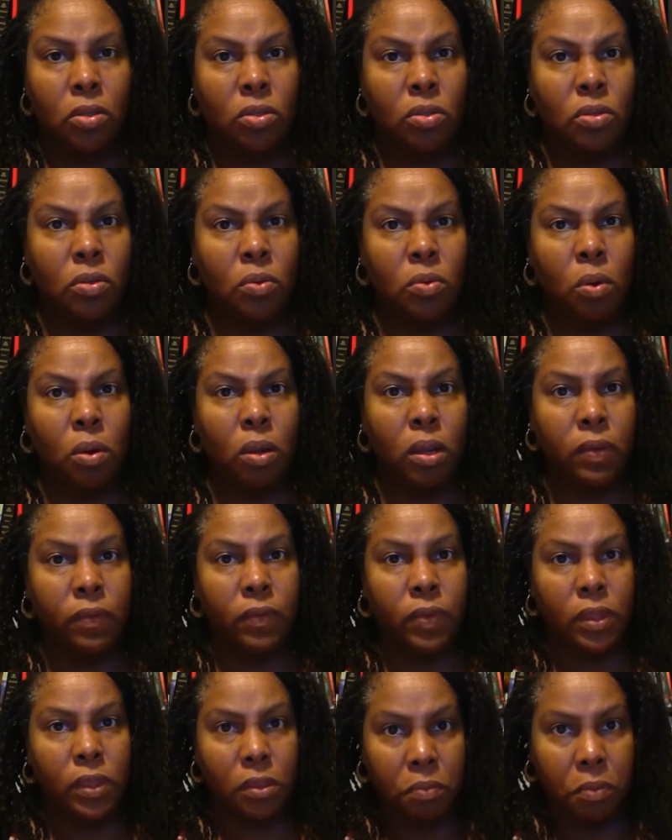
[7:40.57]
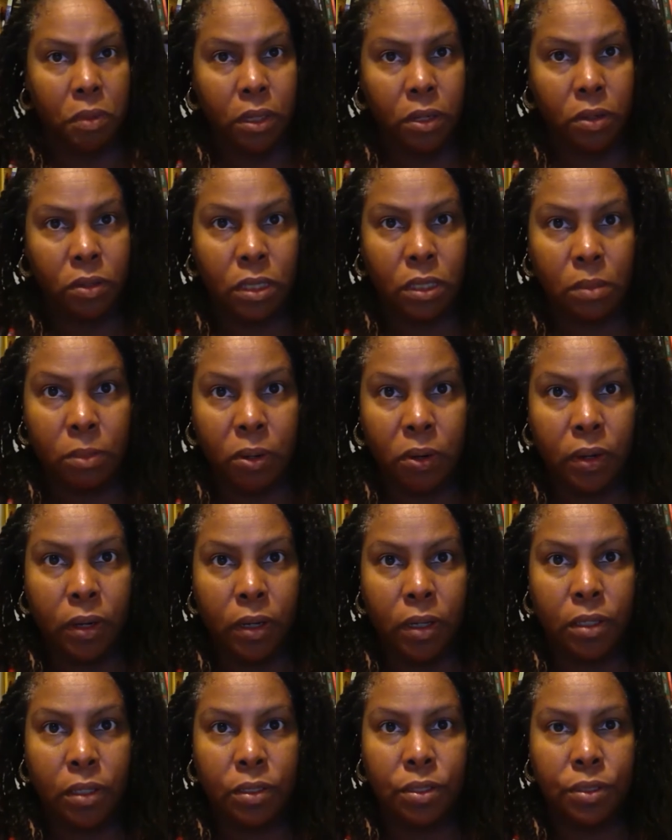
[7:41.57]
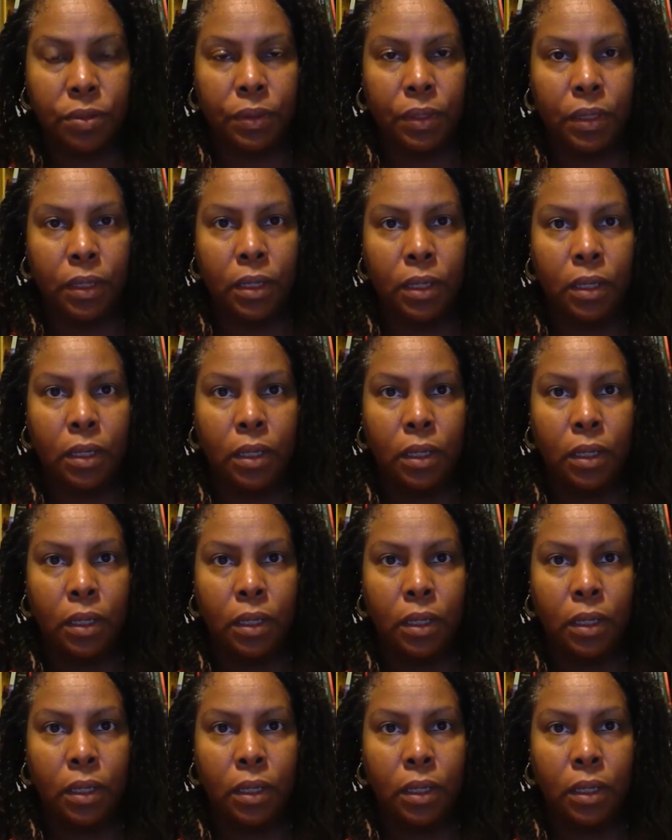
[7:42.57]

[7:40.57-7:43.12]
2 or even 3 years in American history.